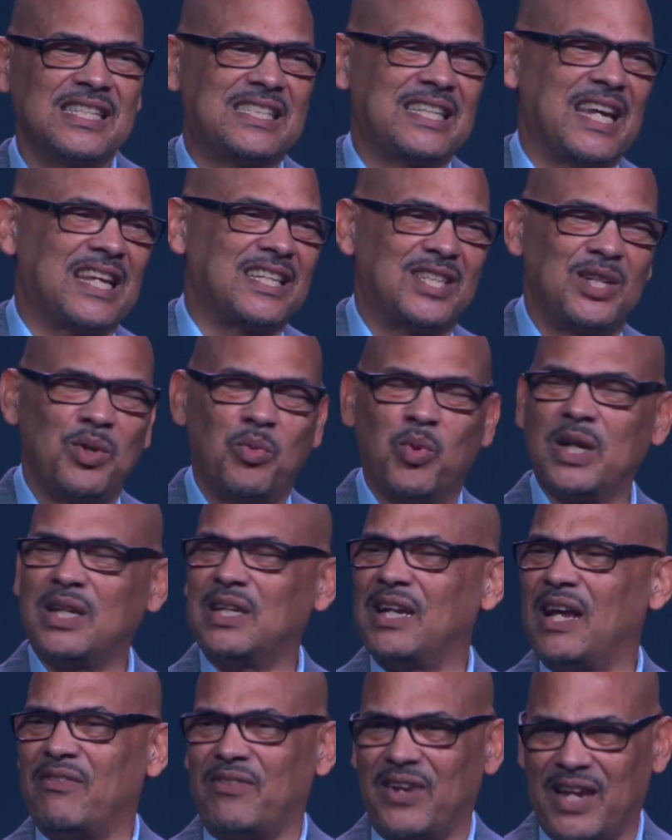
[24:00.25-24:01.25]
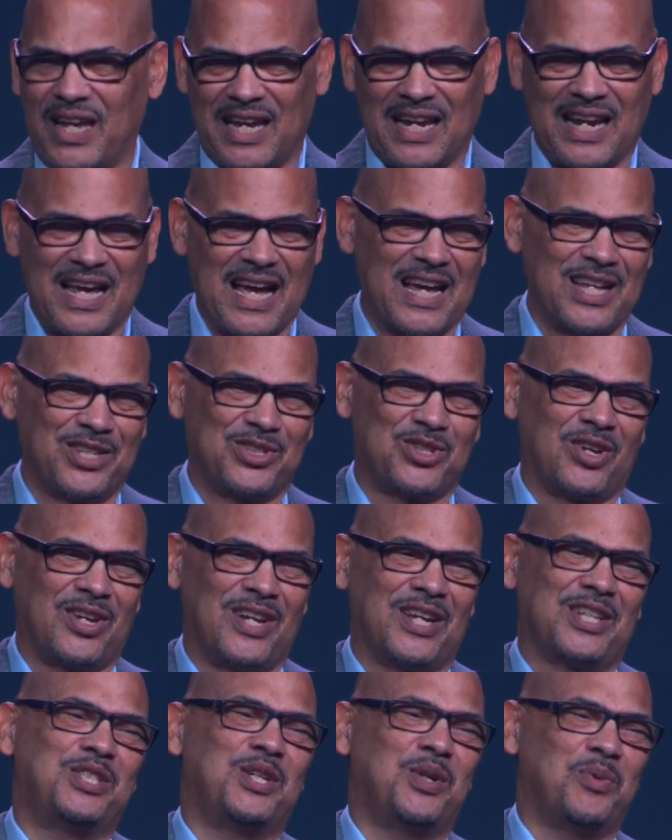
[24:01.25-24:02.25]
said she wouldn't have laid hands on
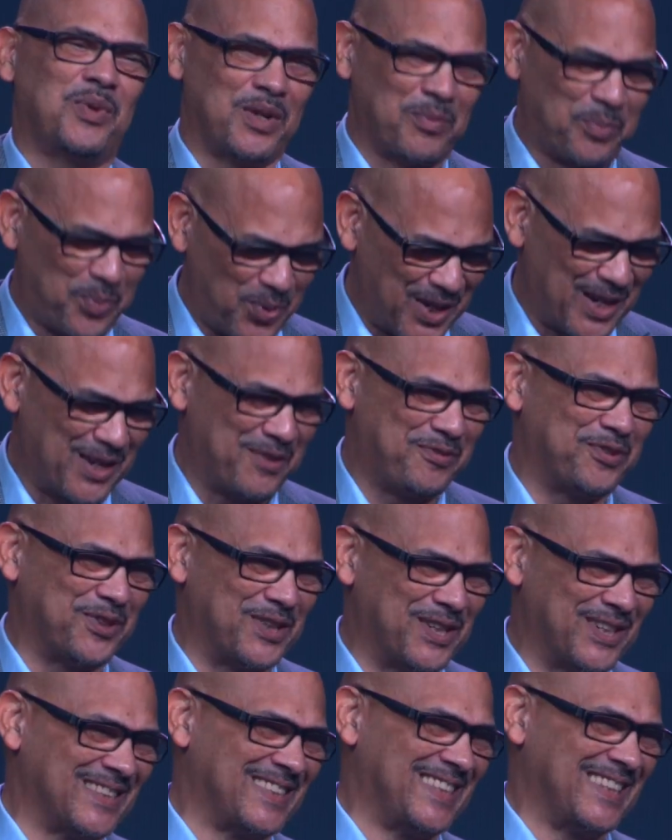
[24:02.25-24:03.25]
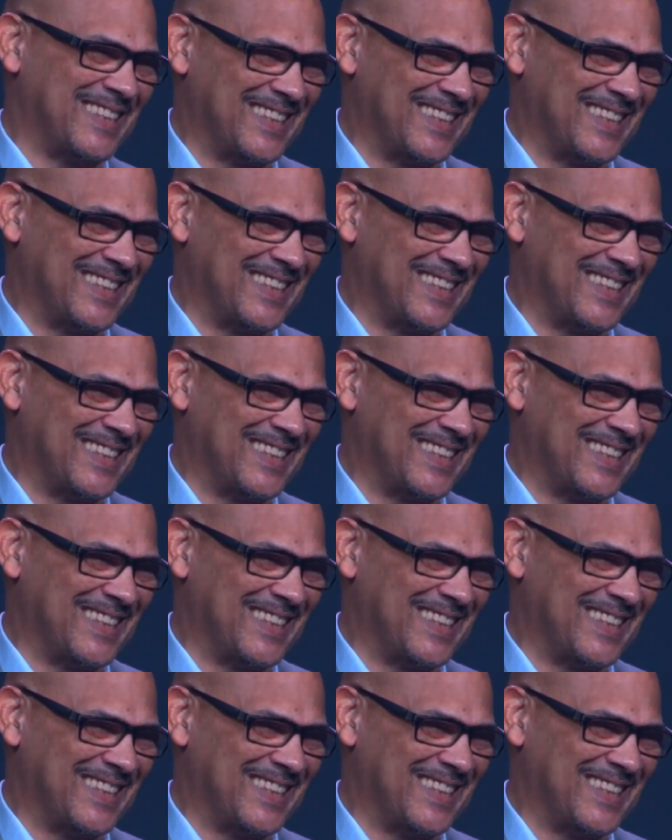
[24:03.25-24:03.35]
her, she would have prayed for her.